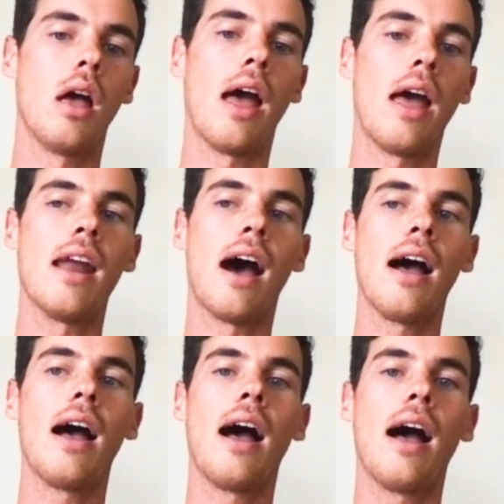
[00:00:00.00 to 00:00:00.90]
And
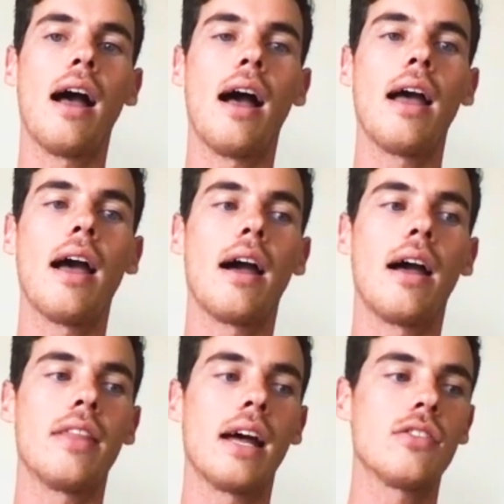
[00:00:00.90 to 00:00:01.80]

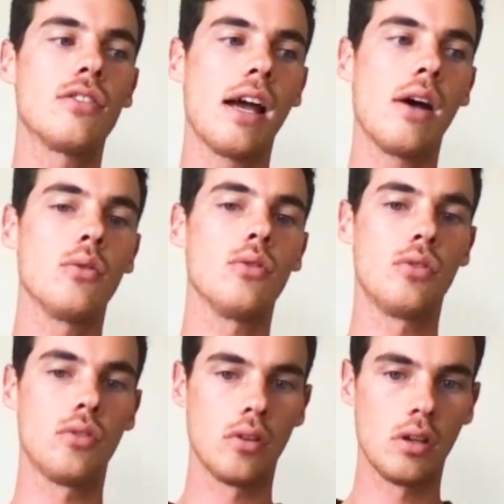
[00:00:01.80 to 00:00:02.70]
that
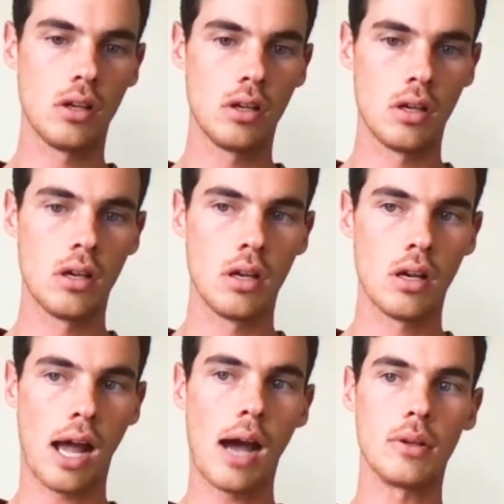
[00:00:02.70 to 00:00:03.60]
sounds
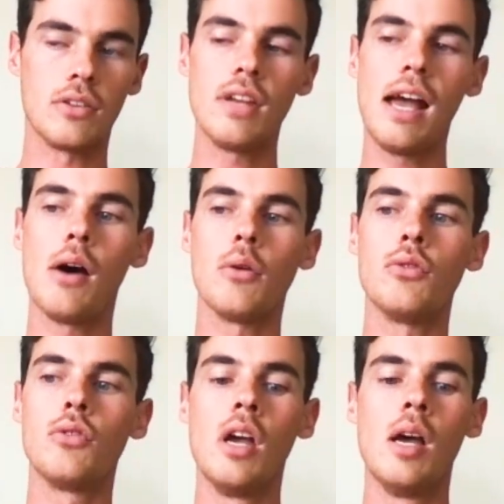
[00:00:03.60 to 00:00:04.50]
how it
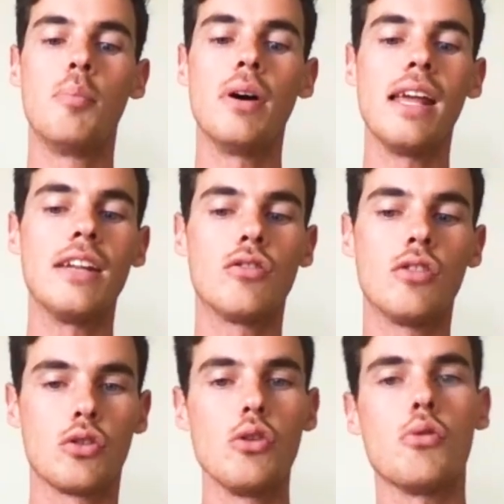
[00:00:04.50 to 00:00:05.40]
sounds, but it's the
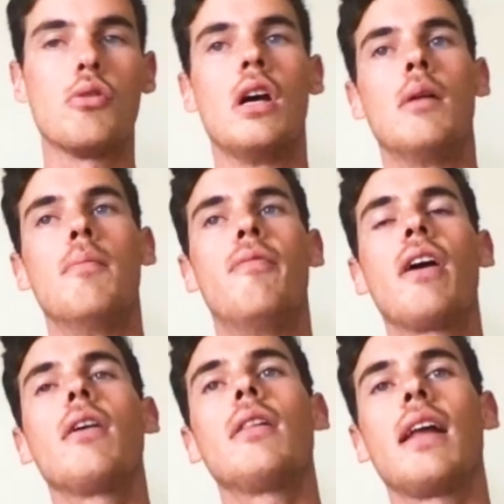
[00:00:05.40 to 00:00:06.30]
truth.
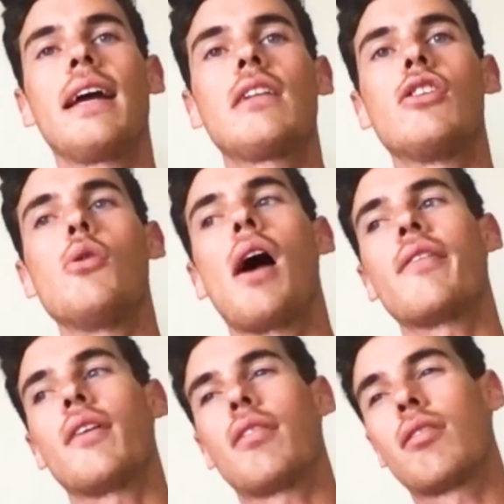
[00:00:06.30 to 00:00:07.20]
Very likely you have
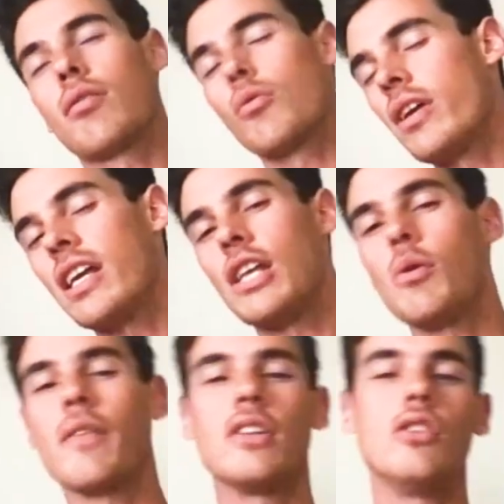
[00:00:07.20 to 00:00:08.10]
a 3, you
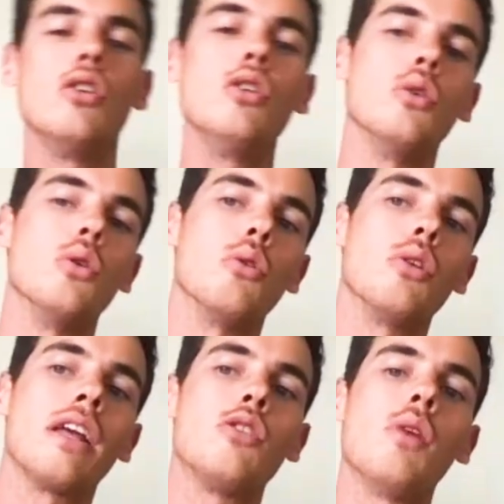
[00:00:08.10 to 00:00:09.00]
have a 2,
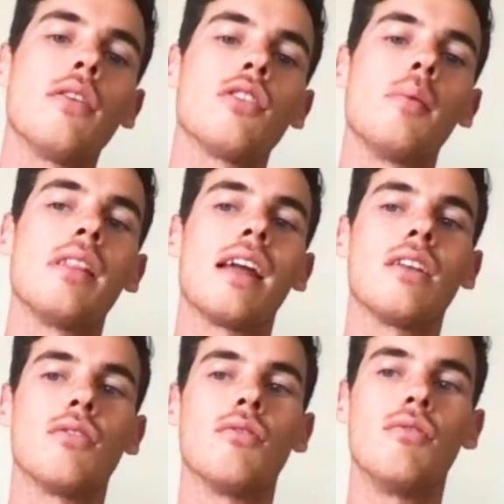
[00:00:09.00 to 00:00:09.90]
like you have something that
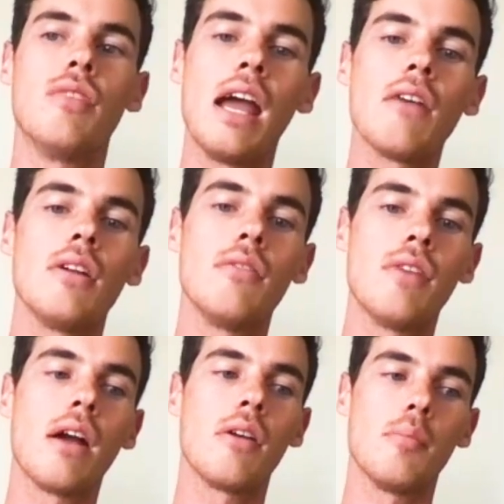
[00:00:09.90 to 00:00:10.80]
is very,
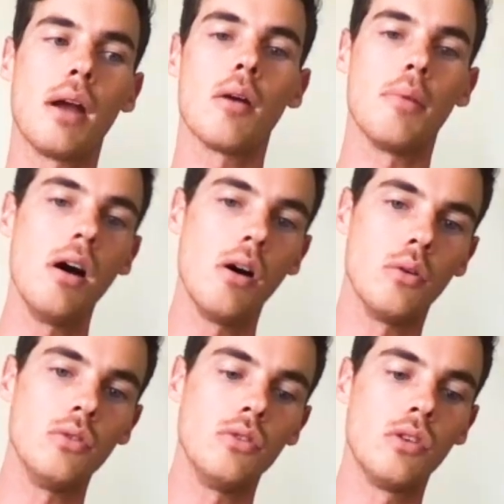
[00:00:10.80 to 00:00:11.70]
very bare
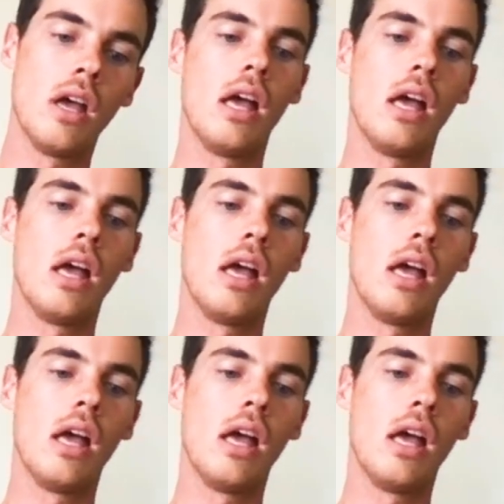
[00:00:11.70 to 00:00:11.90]
bones,